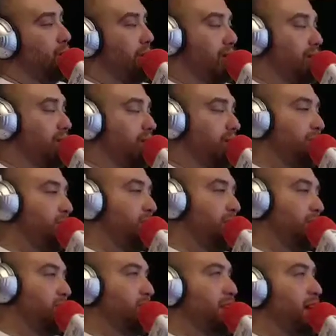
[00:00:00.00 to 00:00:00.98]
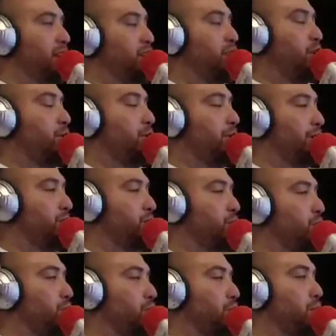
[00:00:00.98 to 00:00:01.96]
it's the same thing. There's not no place for
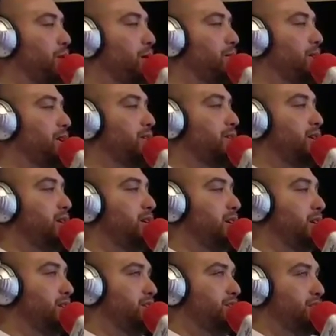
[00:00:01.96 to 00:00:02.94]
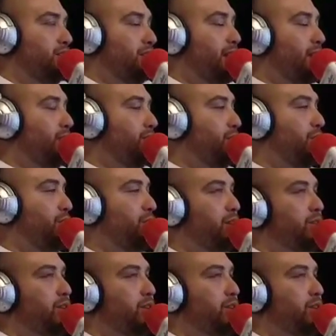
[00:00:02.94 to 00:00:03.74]
older women. Just if you're 50,